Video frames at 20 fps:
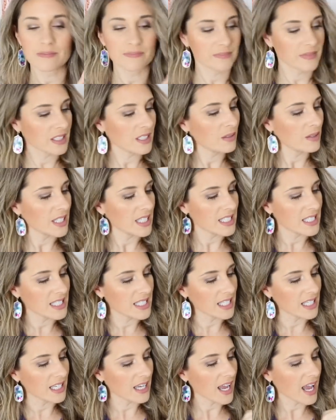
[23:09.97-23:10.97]
oh, let's
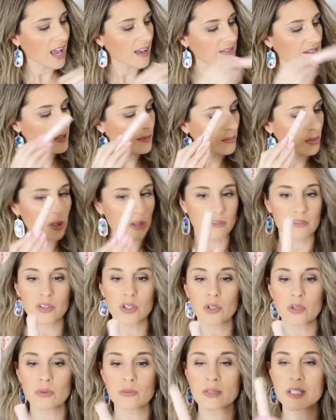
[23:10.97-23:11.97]
see, I have some
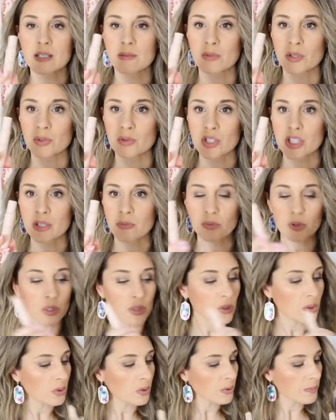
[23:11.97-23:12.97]
perfume, some Gucci
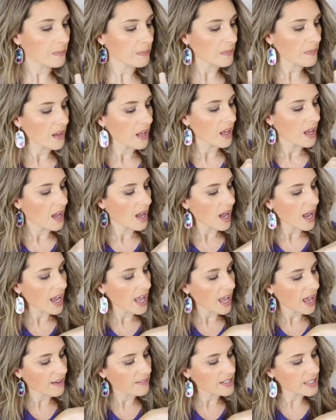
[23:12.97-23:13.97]
Bloom, I
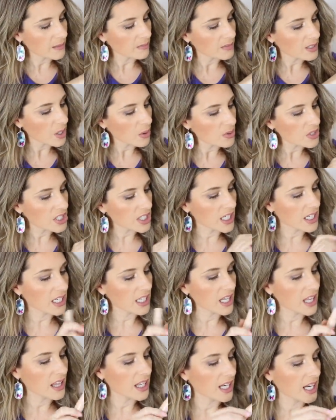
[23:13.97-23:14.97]
have some lotion,
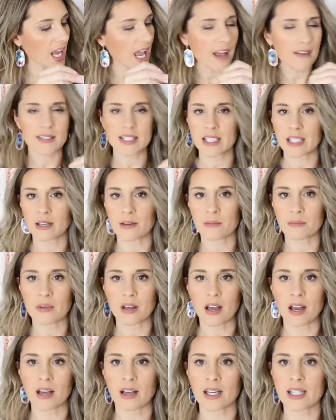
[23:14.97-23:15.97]
and then I have some
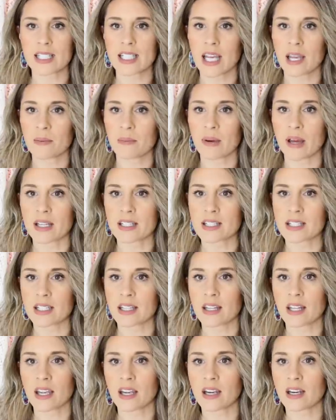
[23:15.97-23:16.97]
uh, tampons
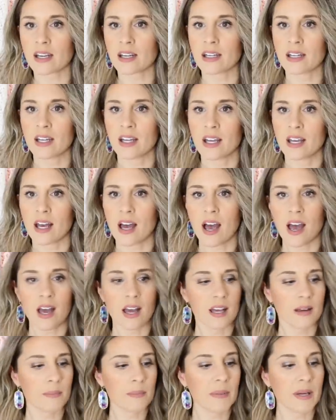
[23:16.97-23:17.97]
in there.
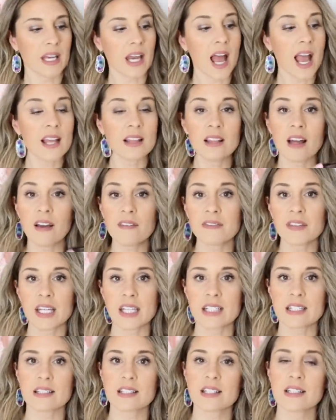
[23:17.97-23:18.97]
Uh, but I love
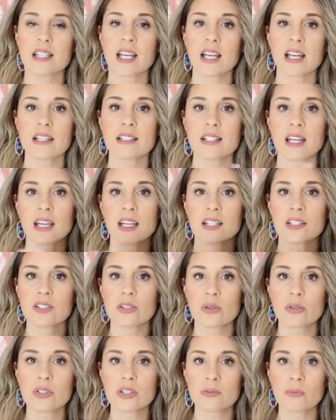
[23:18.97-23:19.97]
this because like I said, it's
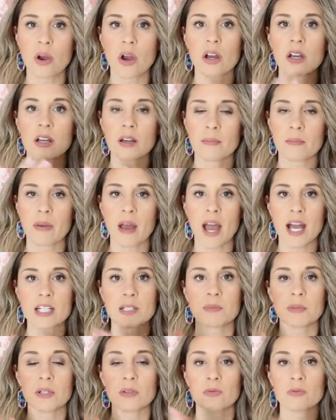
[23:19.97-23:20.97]
so small and compact,
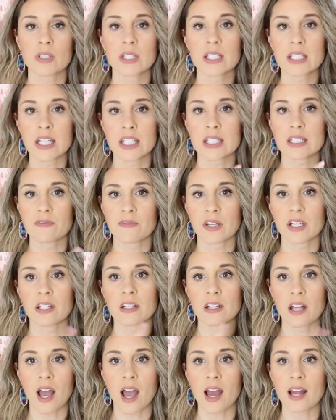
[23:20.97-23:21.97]
but it really does fit a
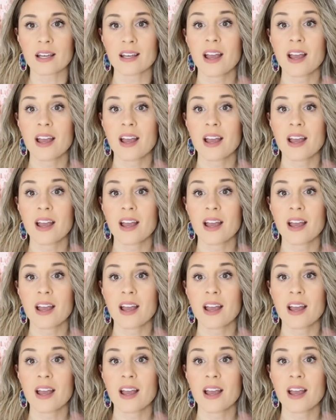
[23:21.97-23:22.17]
lot.